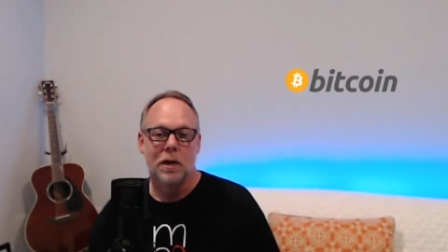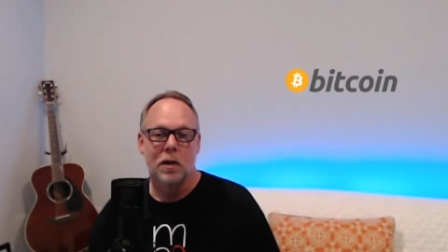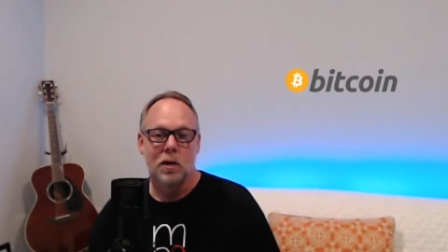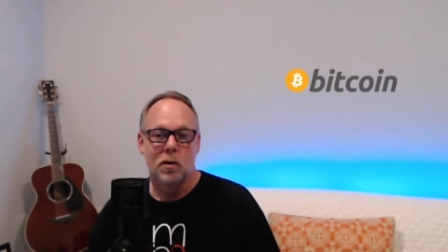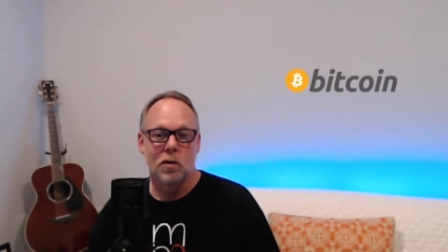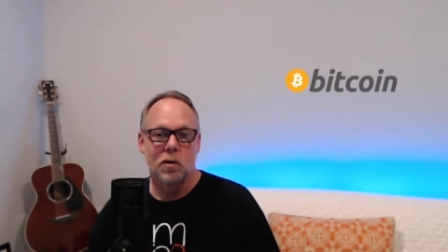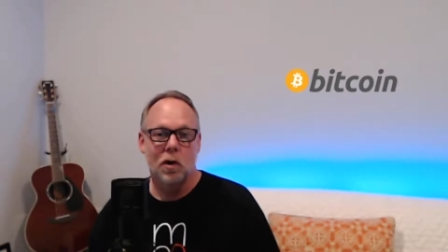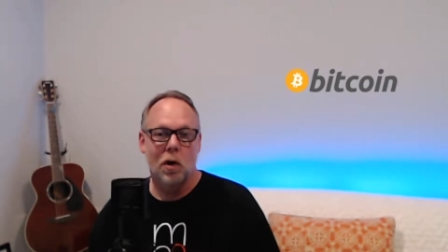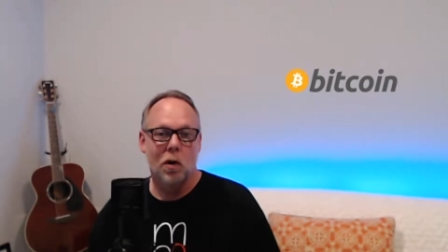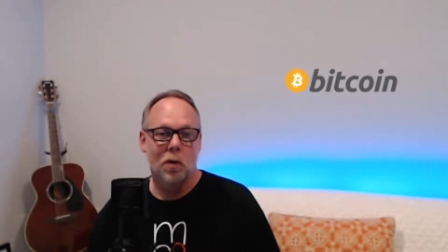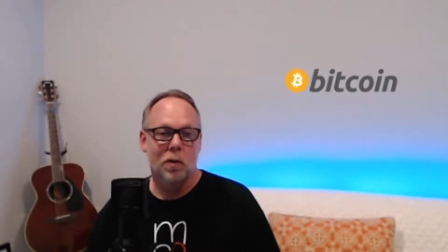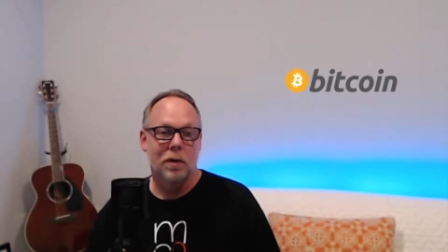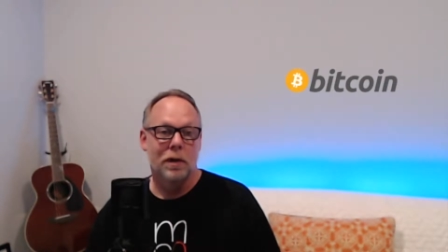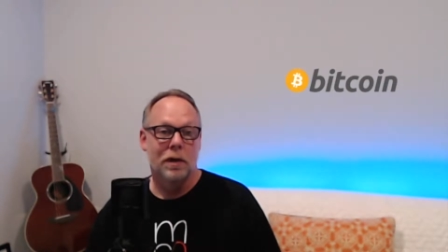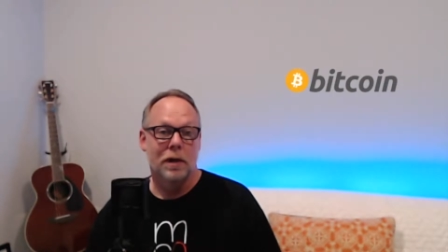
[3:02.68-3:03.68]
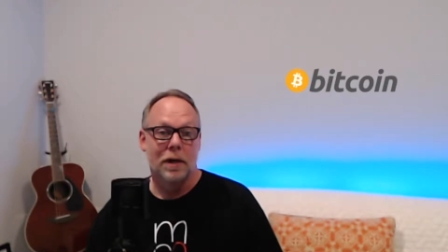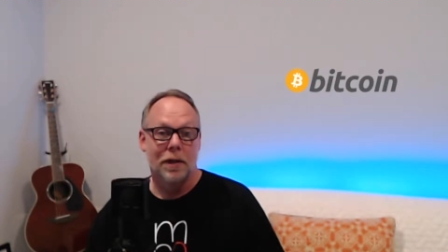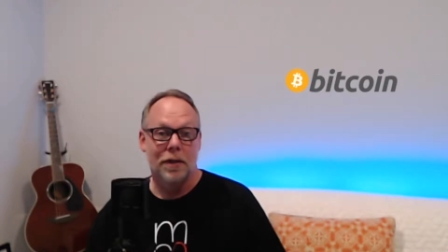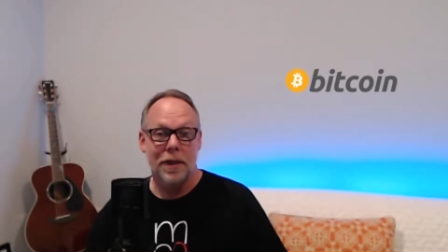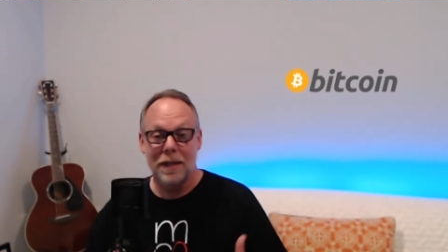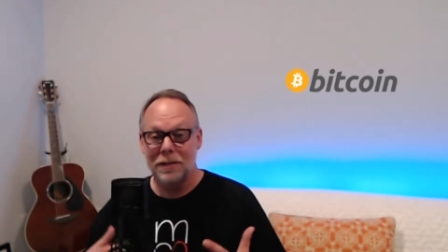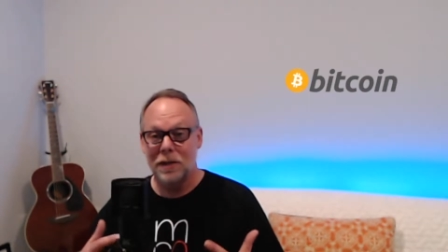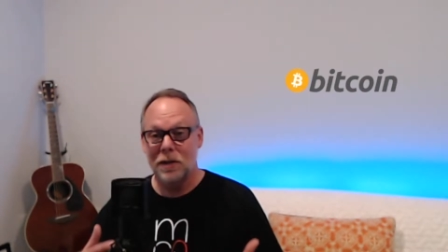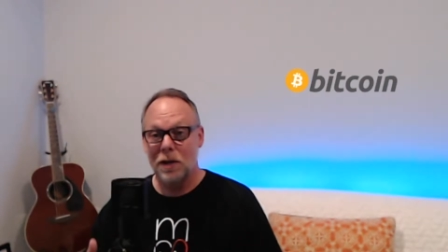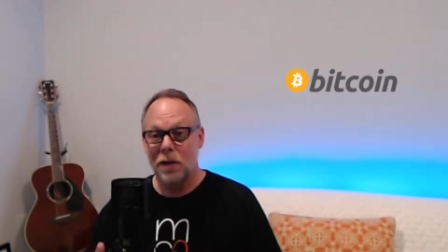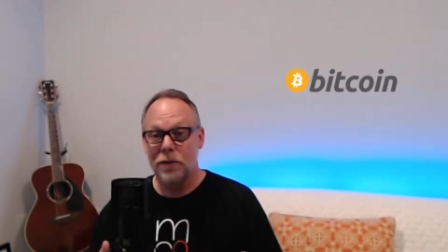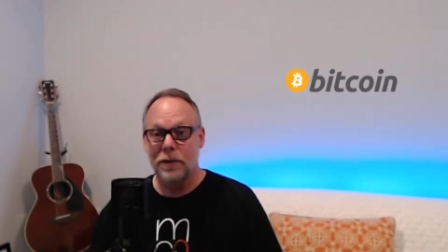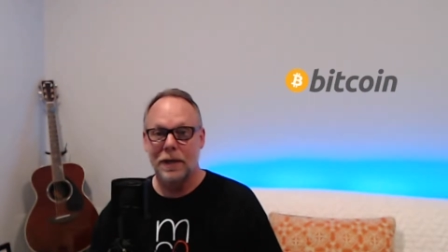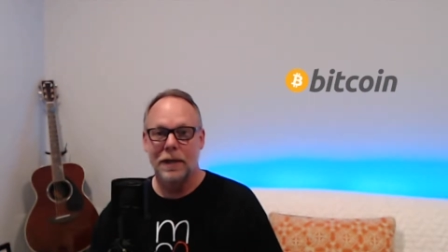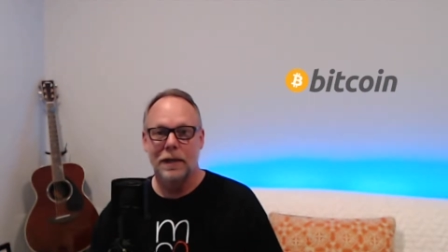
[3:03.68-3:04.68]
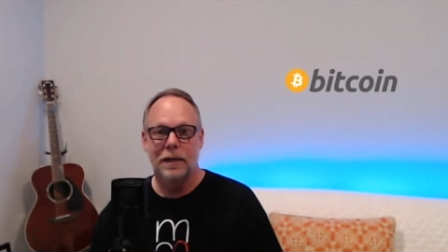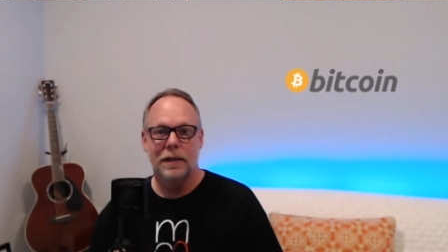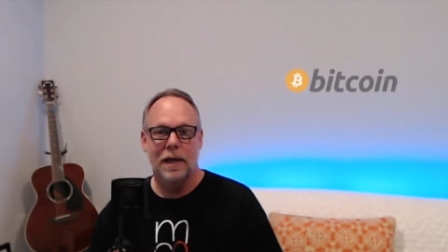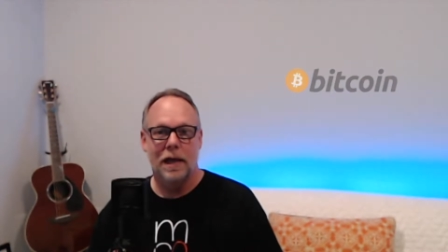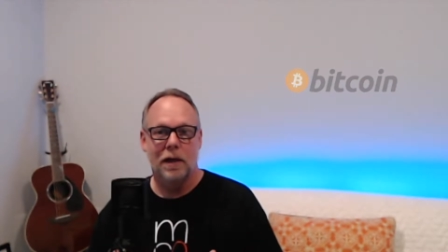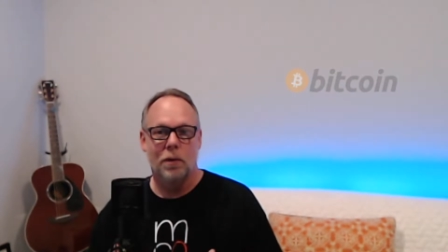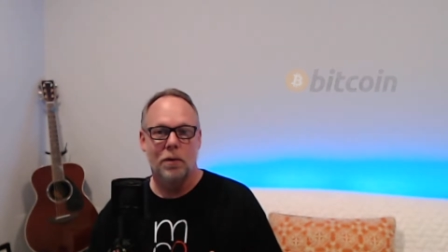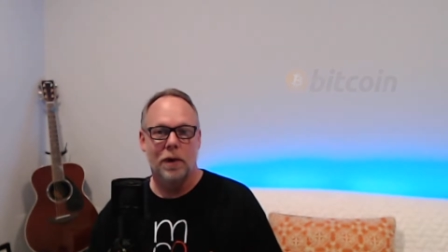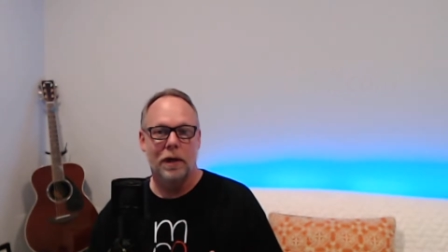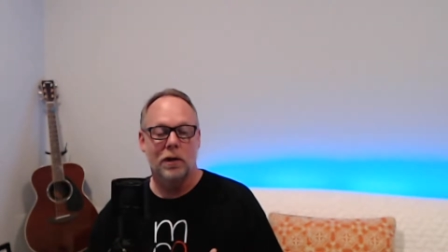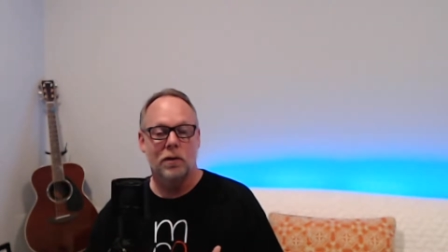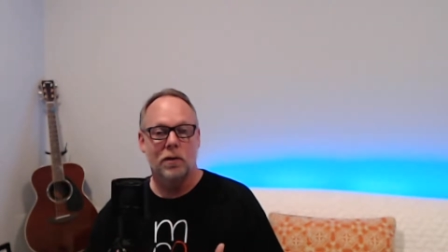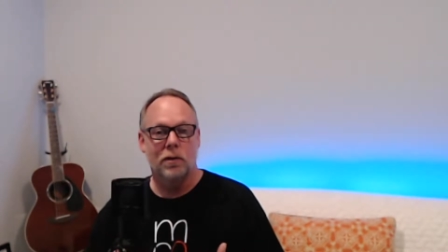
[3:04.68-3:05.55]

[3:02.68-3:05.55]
So that's another key takeaway.